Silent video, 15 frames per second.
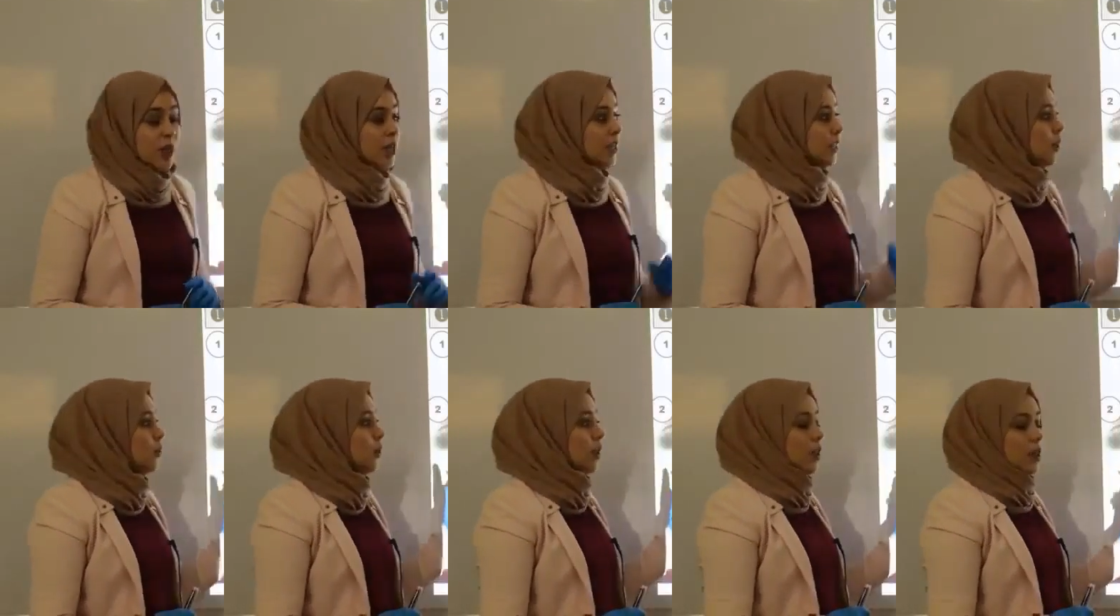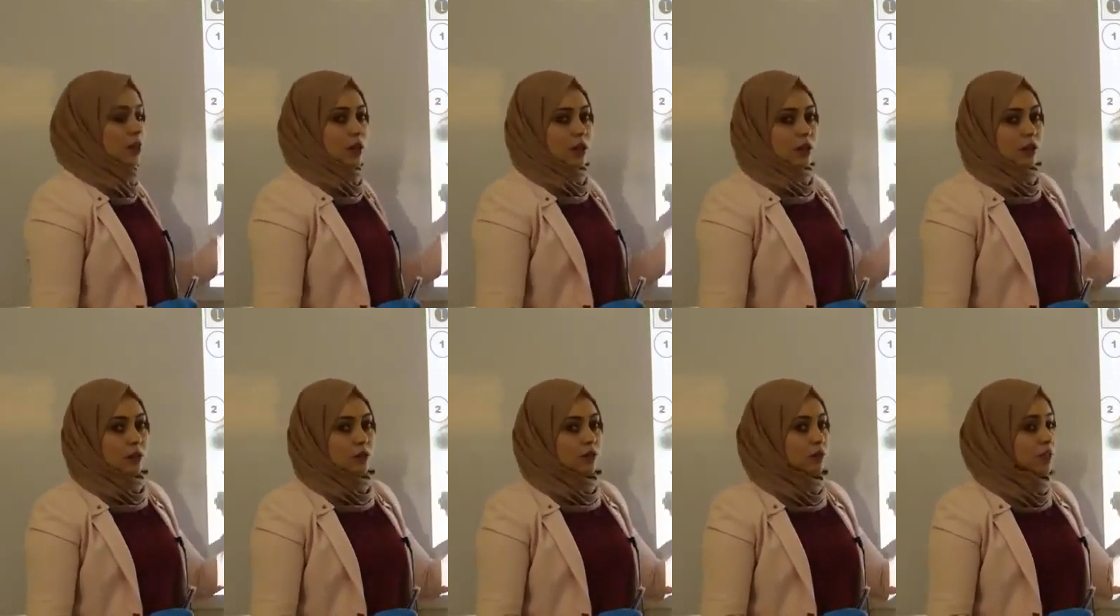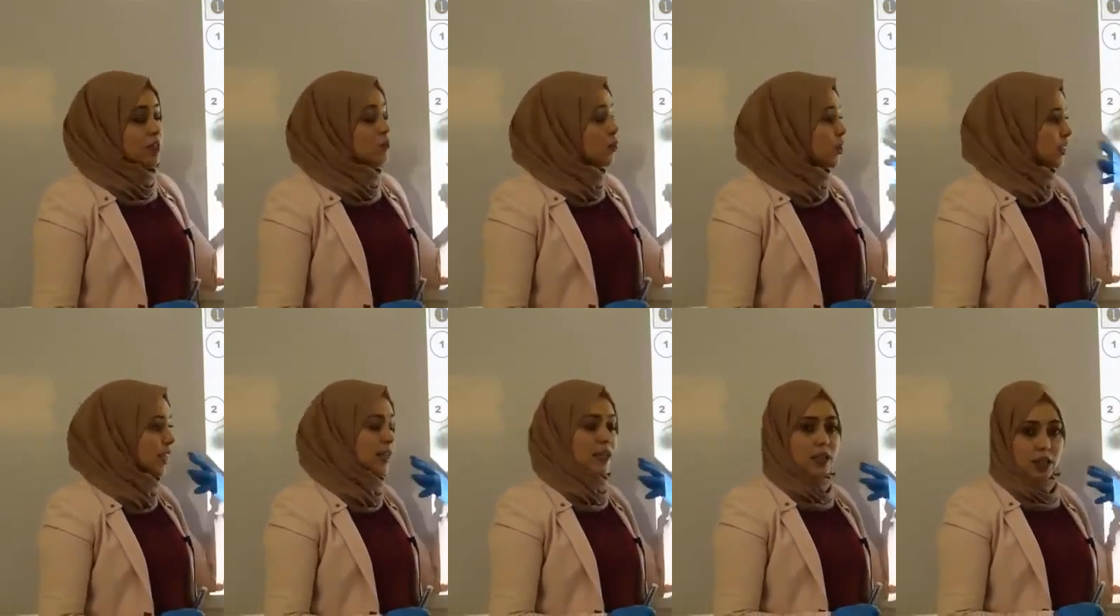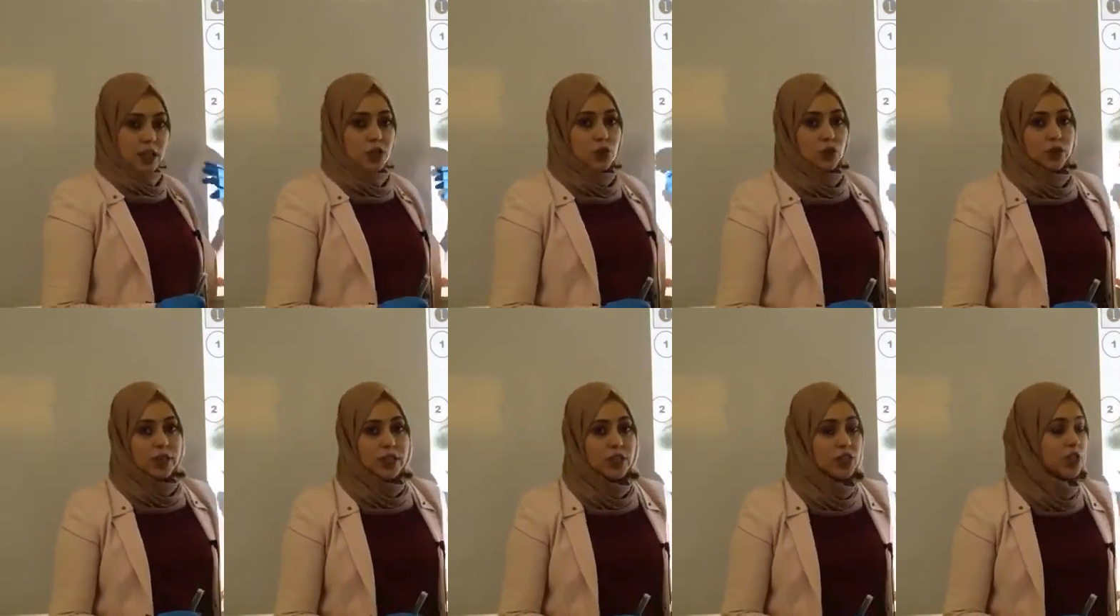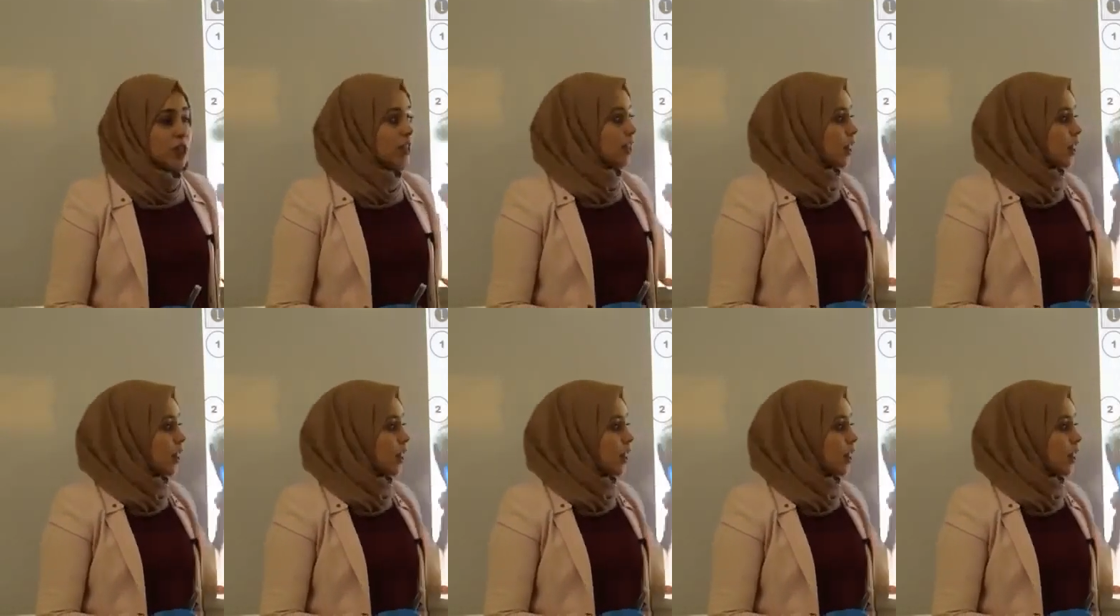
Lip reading: So this was like an introduction, and